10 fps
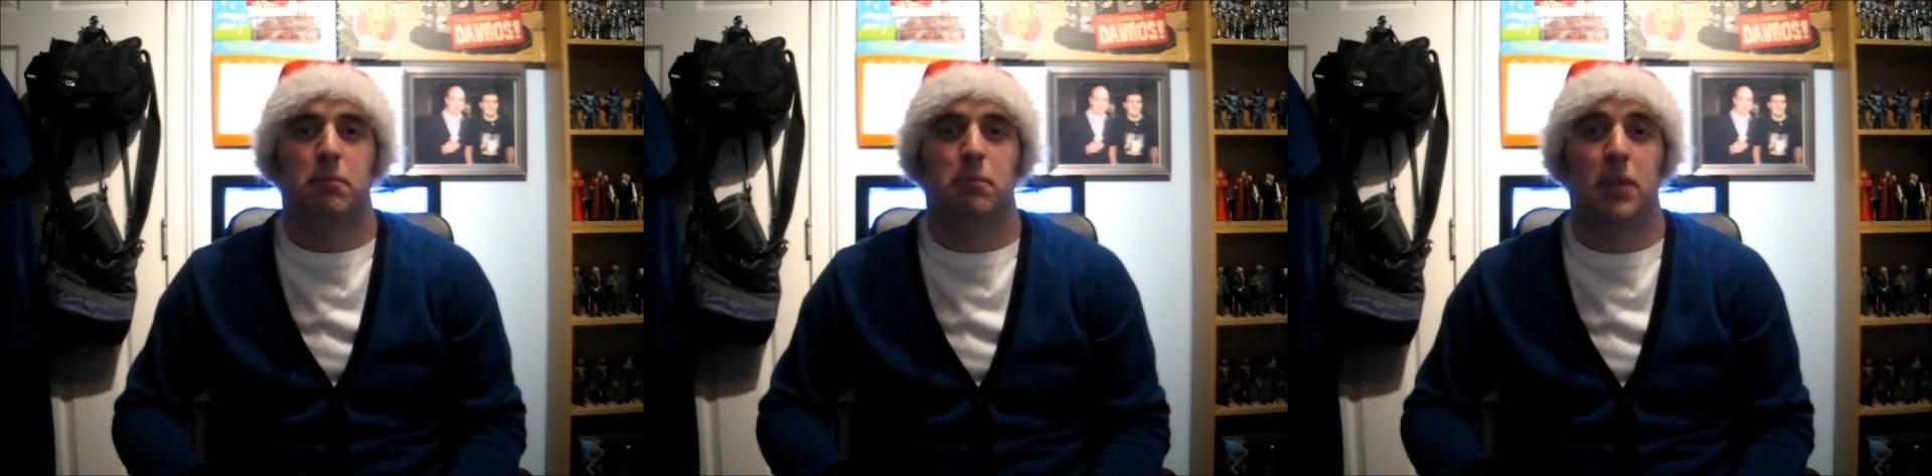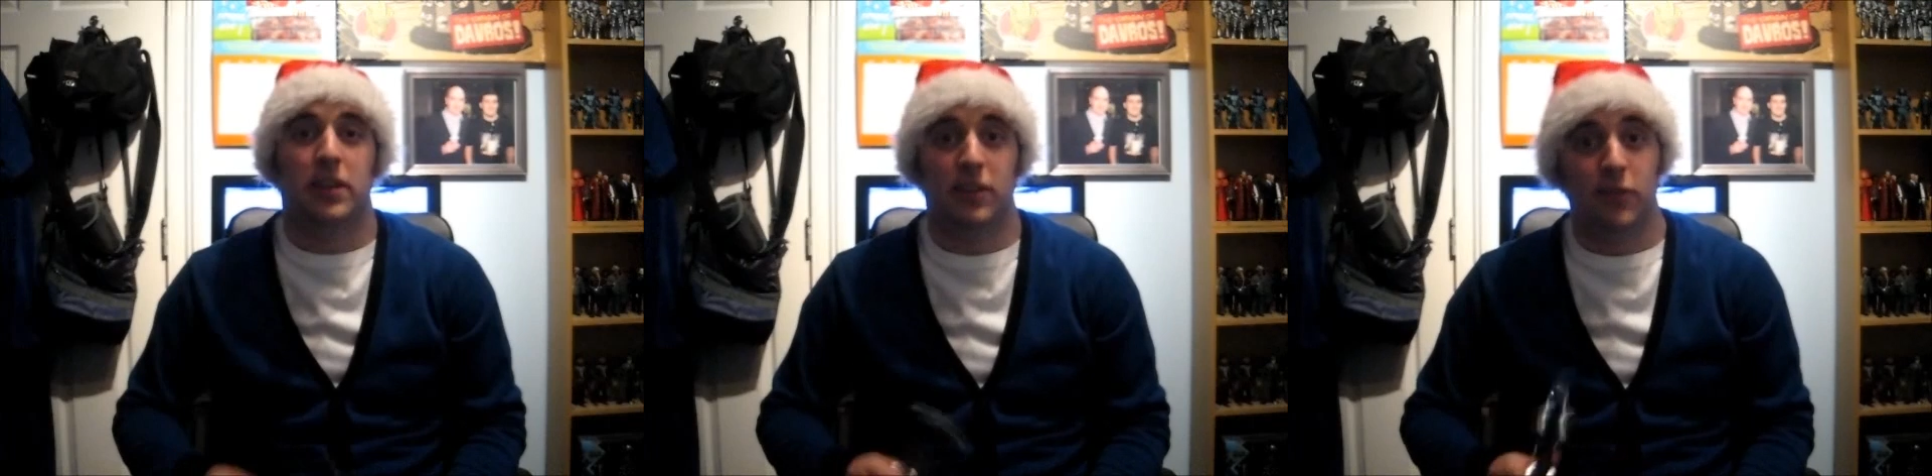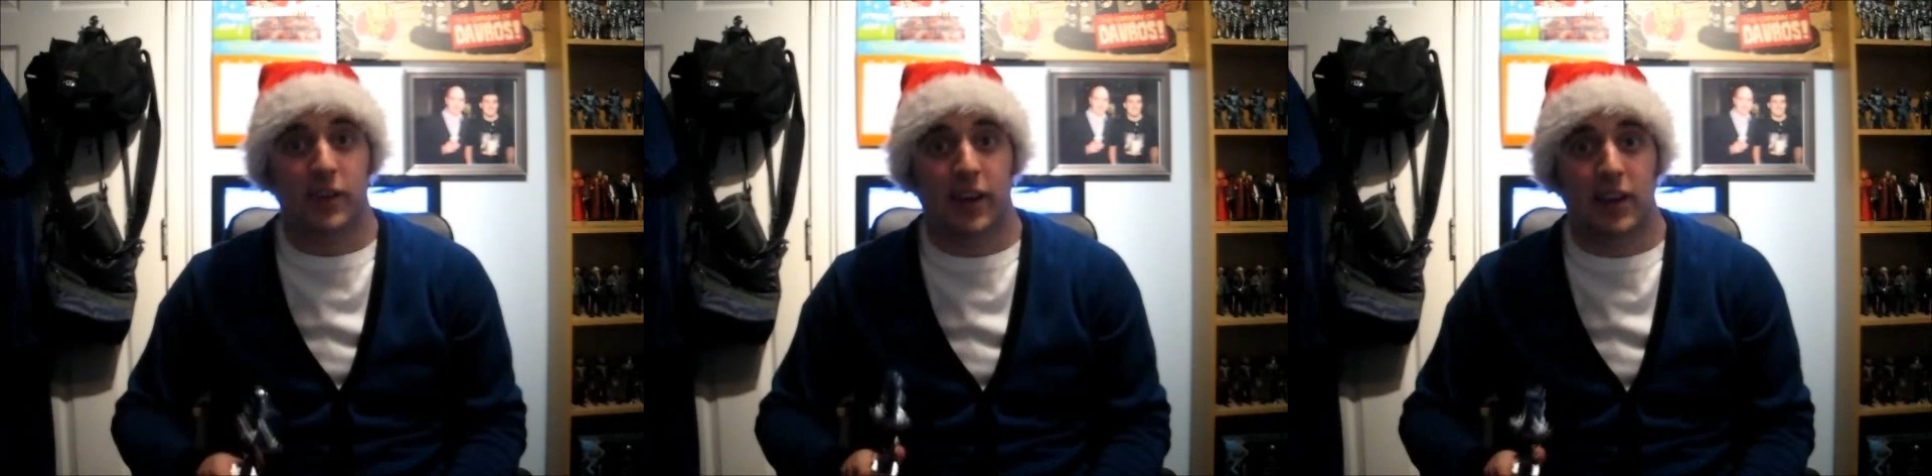But a
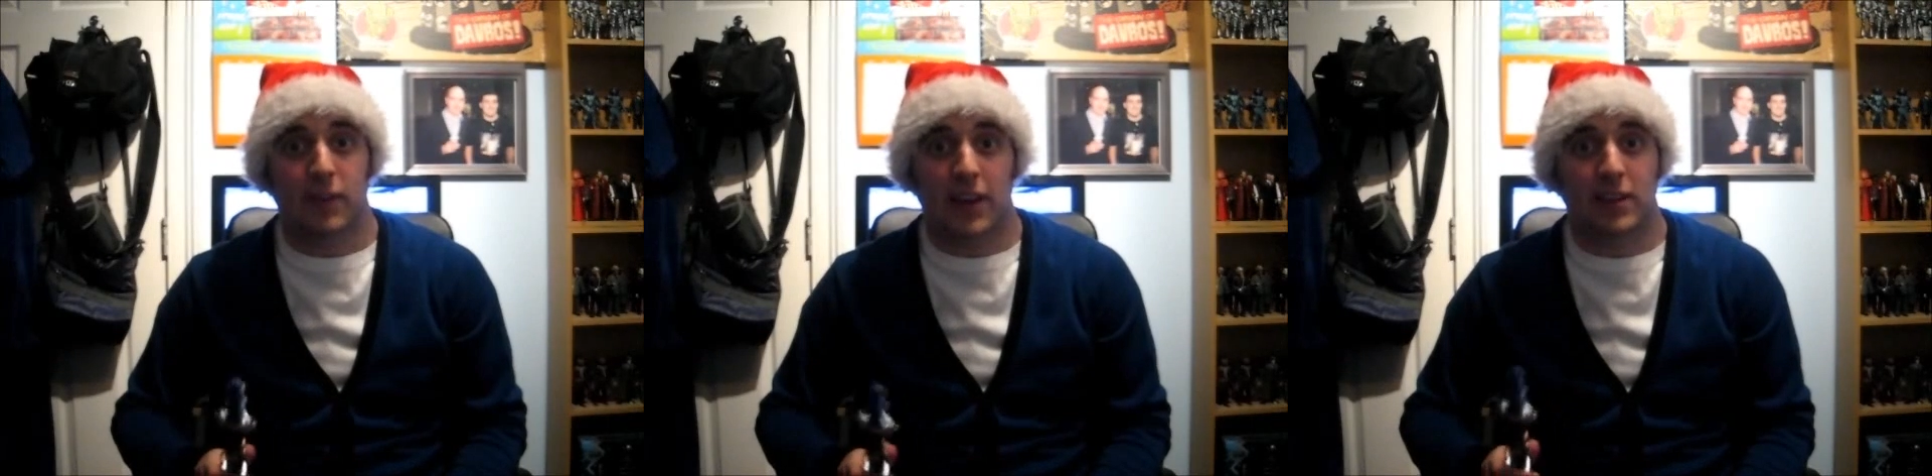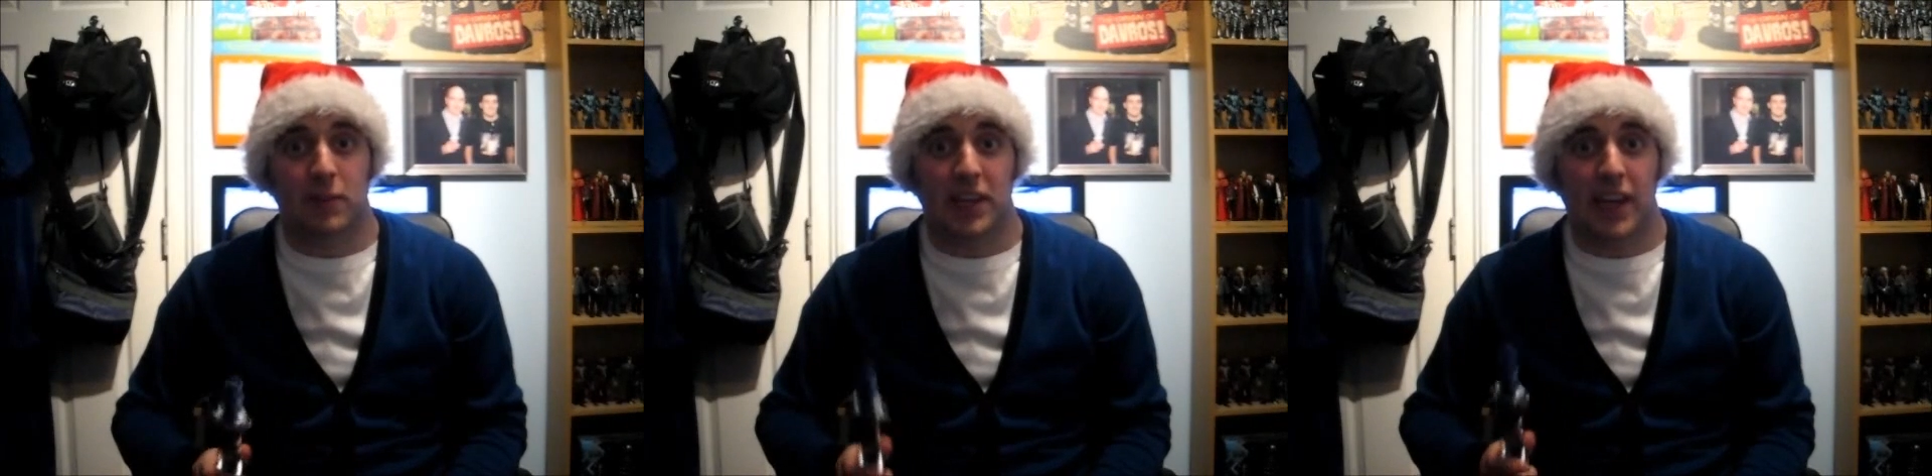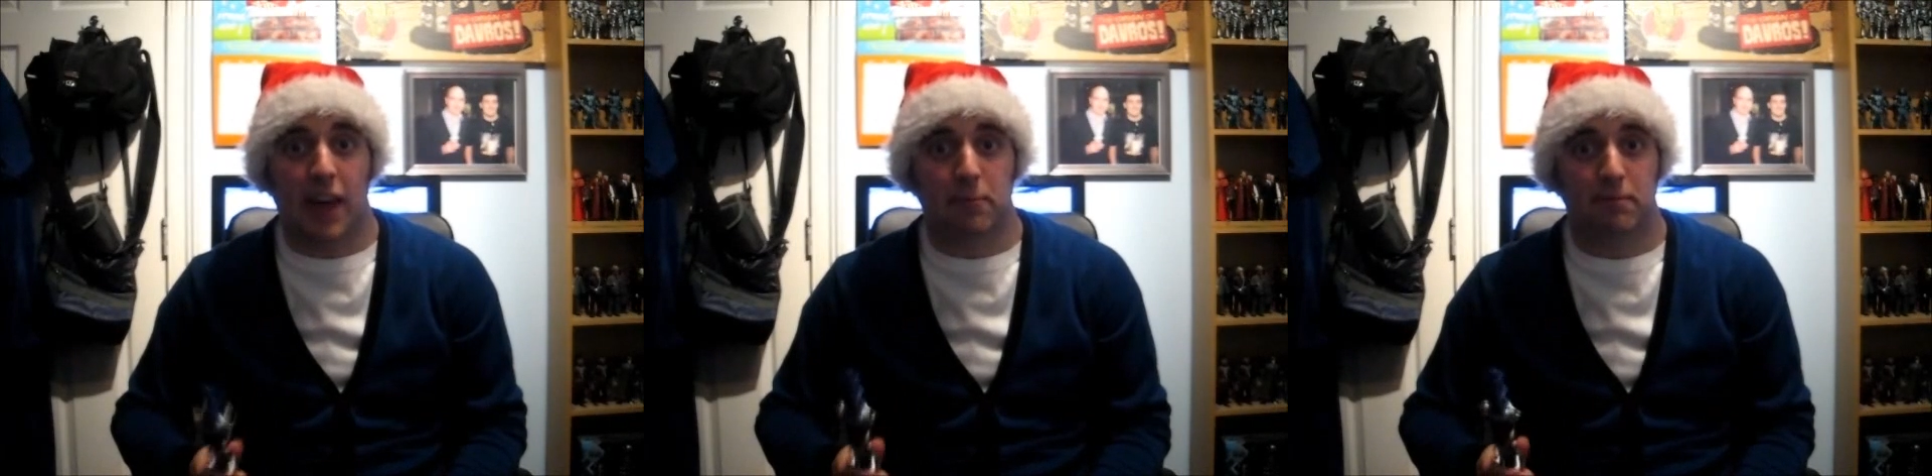different kind of activity
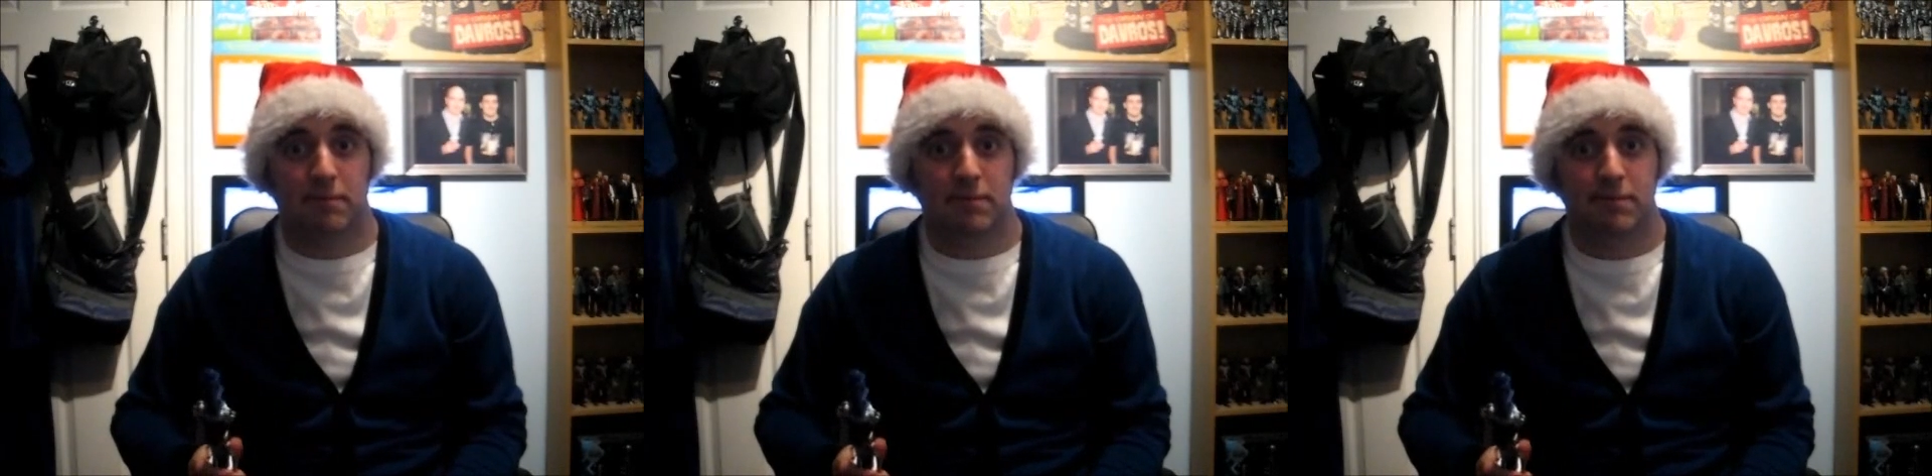game.